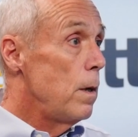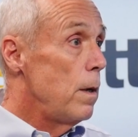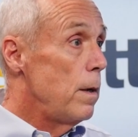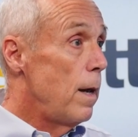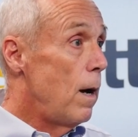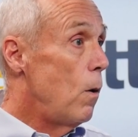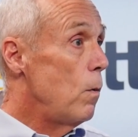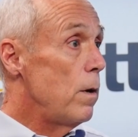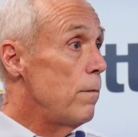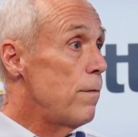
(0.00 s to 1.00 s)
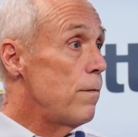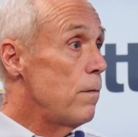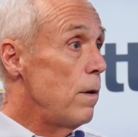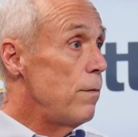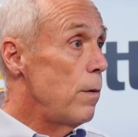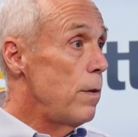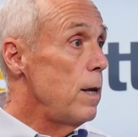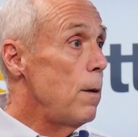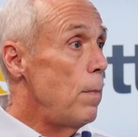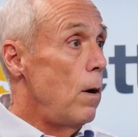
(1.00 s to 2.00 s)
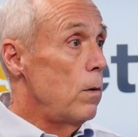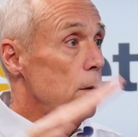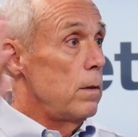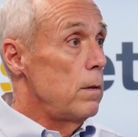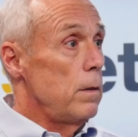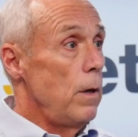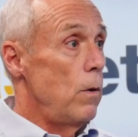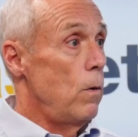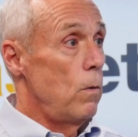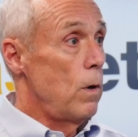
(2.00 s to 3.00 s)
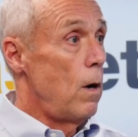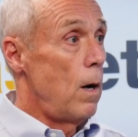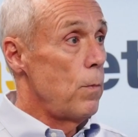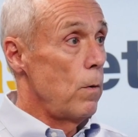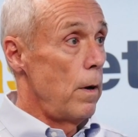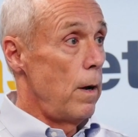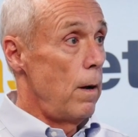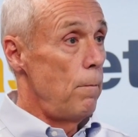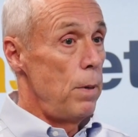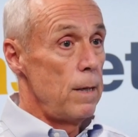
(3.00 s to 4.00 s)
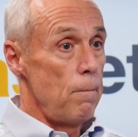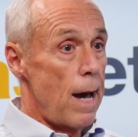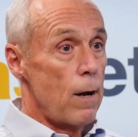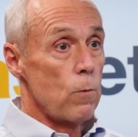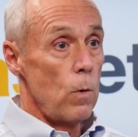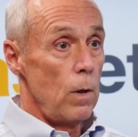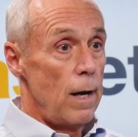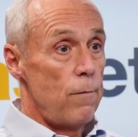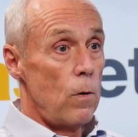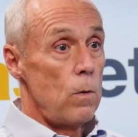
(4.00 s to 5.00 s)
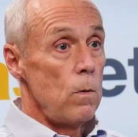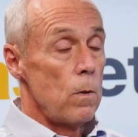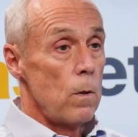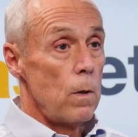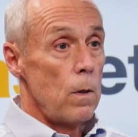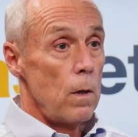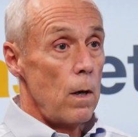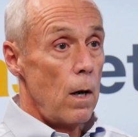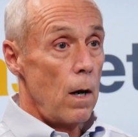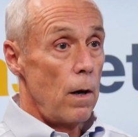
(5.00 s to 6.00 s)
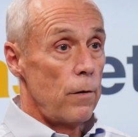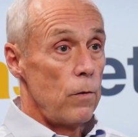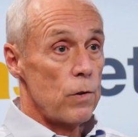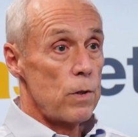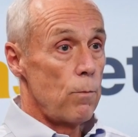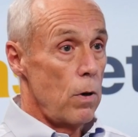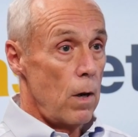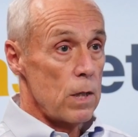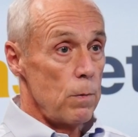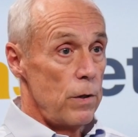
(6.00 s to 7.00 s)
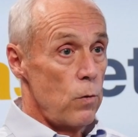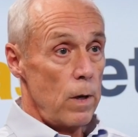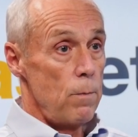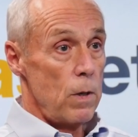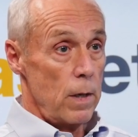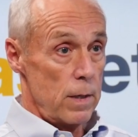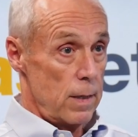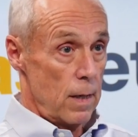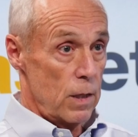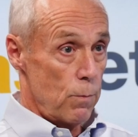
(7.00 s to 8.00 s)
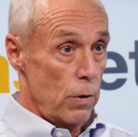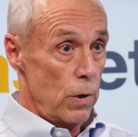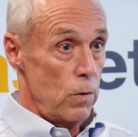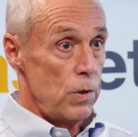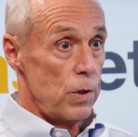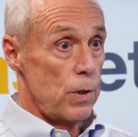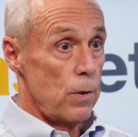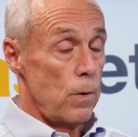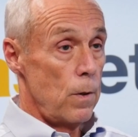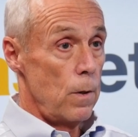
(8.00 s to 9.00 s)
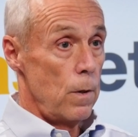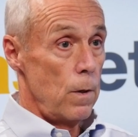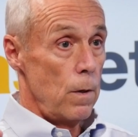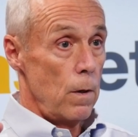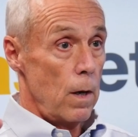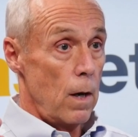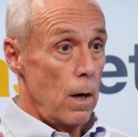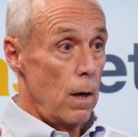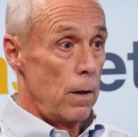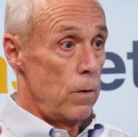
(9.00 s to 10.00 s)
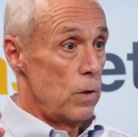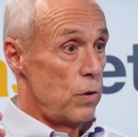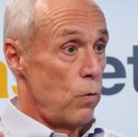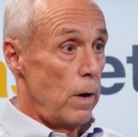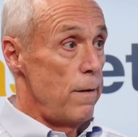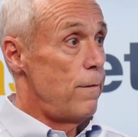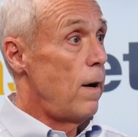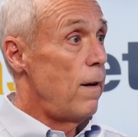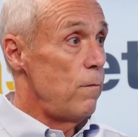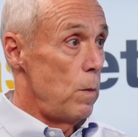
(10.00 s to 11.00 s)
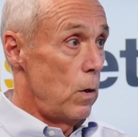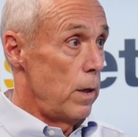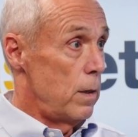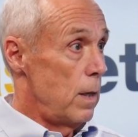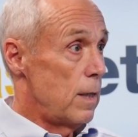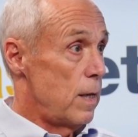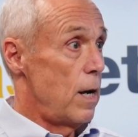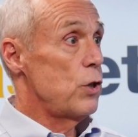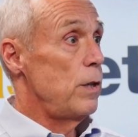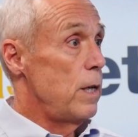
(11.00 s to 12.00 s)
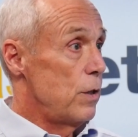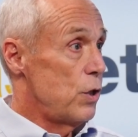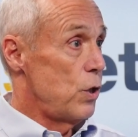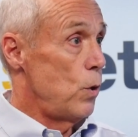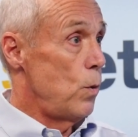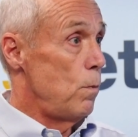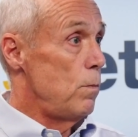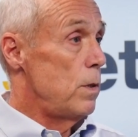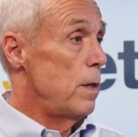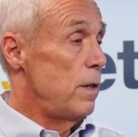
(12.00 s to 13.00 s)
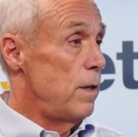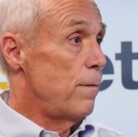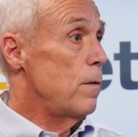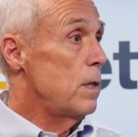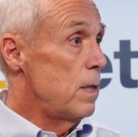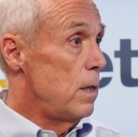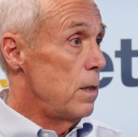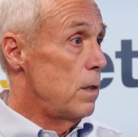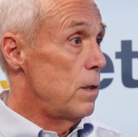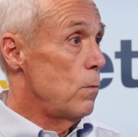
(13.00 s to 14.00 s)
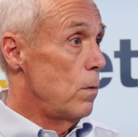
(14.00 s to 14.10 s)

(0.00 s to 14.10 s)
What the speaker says: Now, if you think about, copper on a big macro level, there's approximately 20 million tons produced. There's 25 million that's actually consumed, and the difference is